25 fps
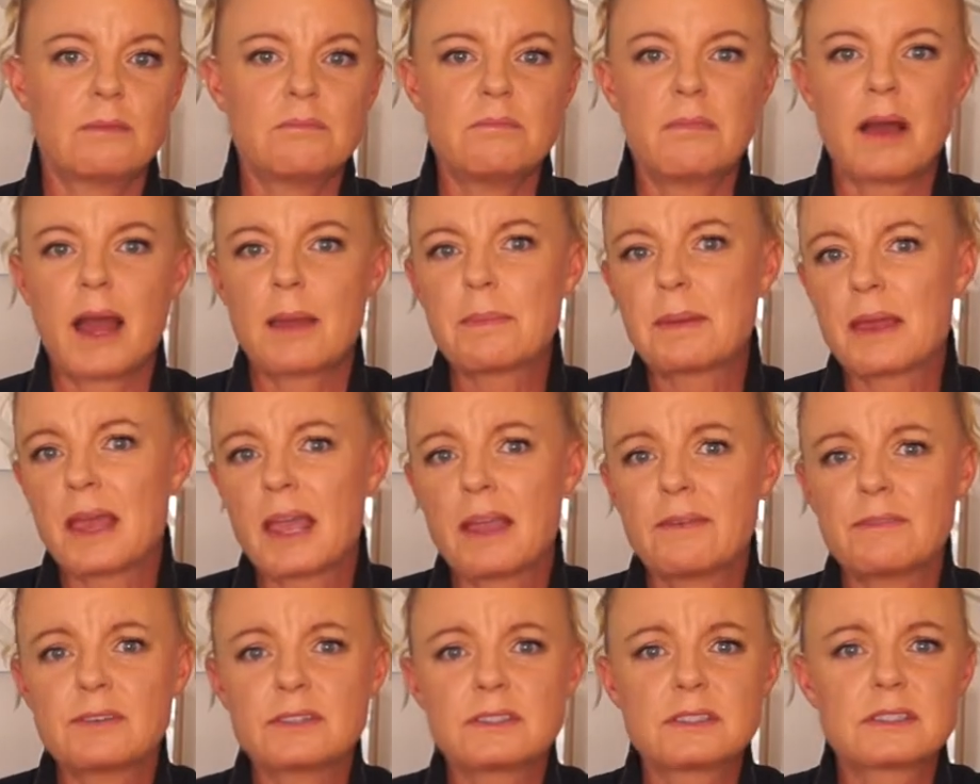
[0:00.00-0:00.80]
maybe
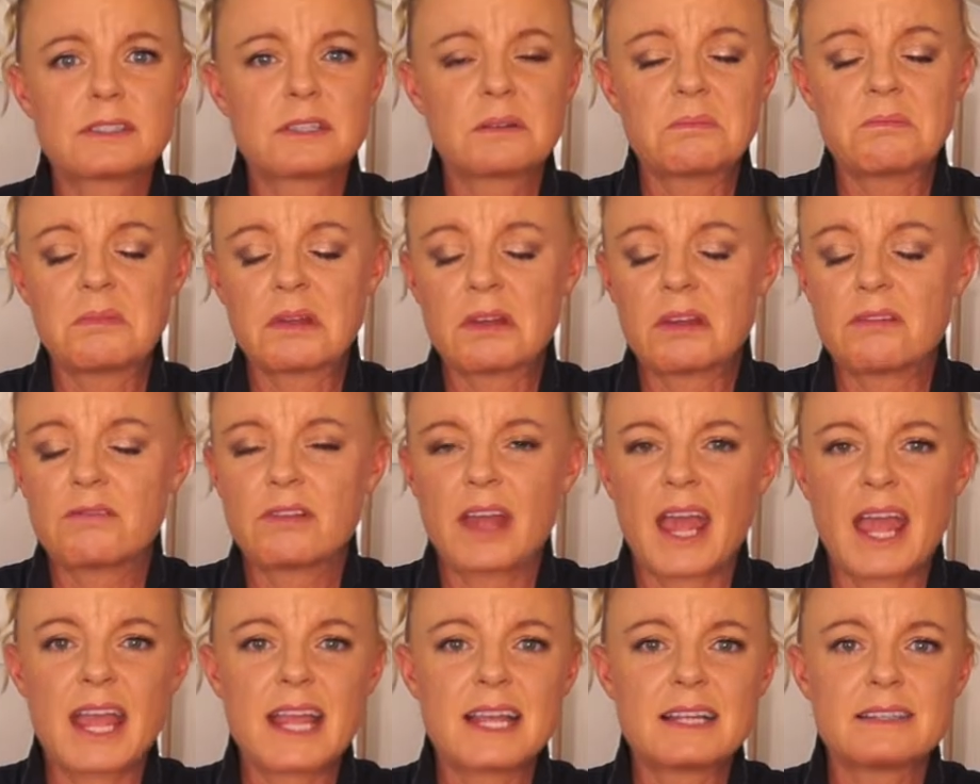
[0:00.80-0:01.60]
even some
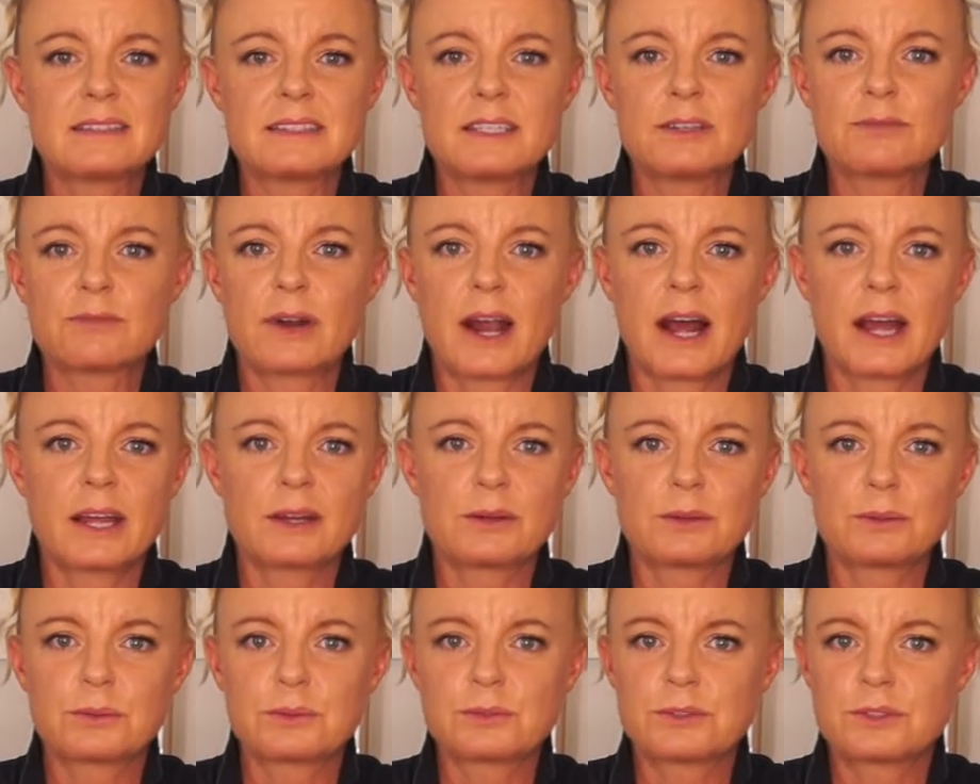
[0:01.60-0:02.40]
easy
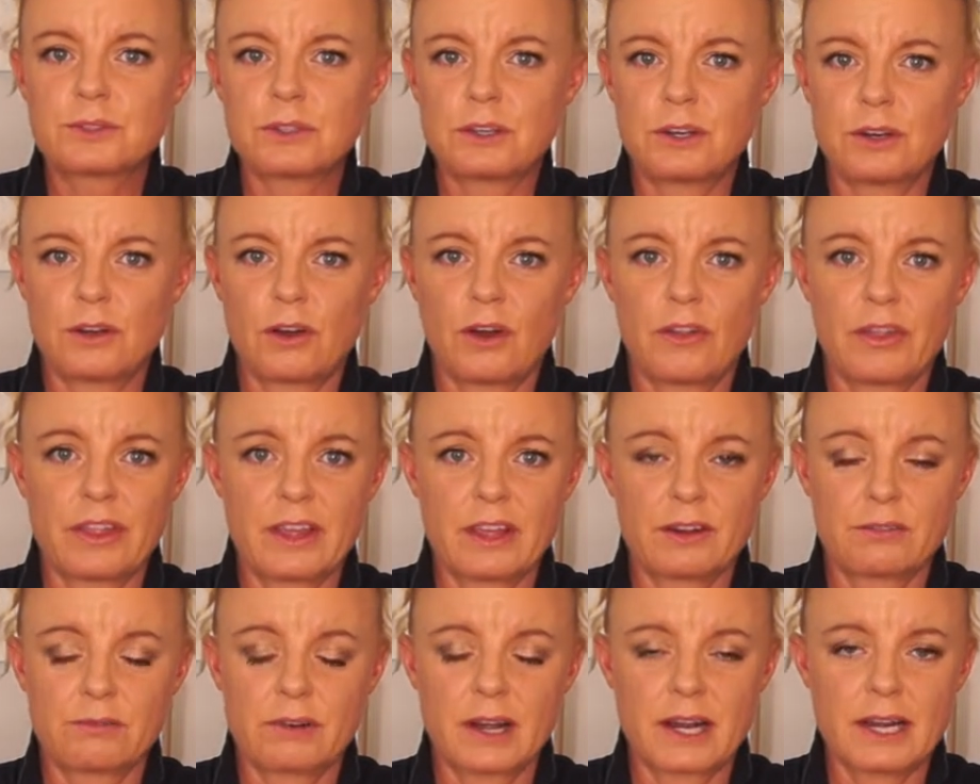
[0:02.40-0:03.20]
rails, on
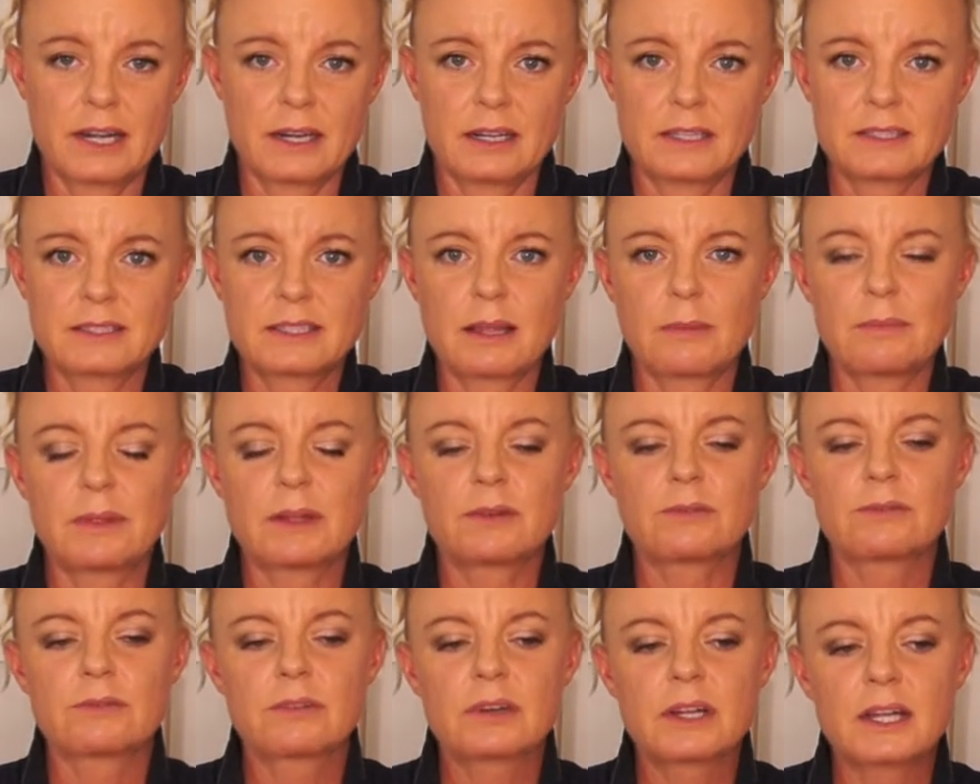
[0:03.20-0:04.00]
the arena.
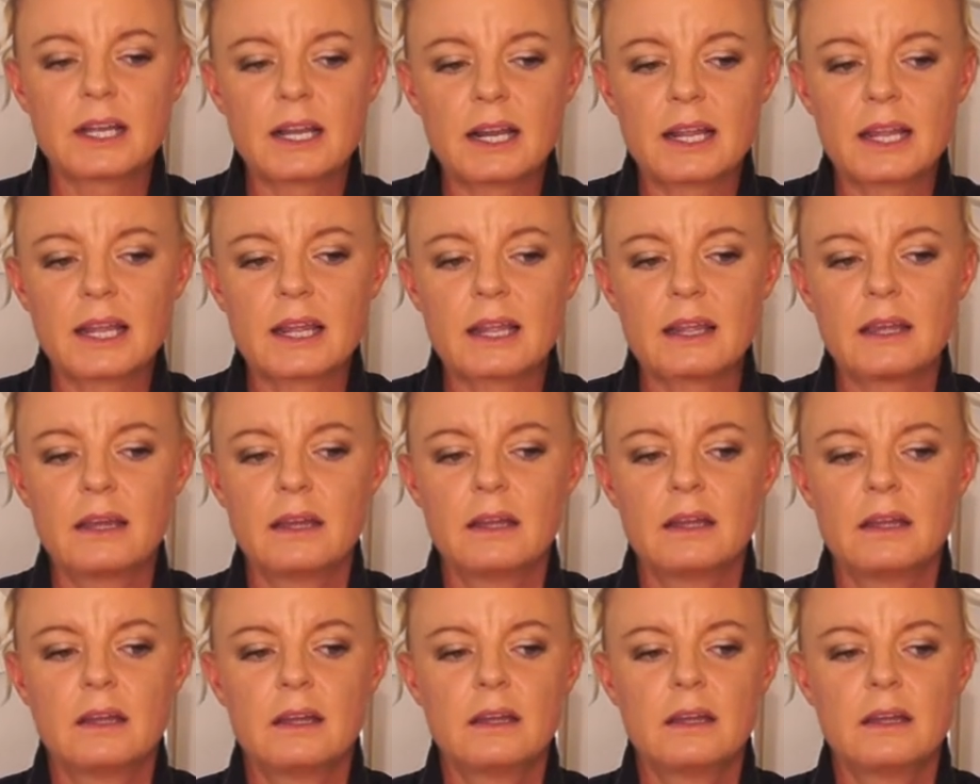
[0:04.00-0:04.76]
Something really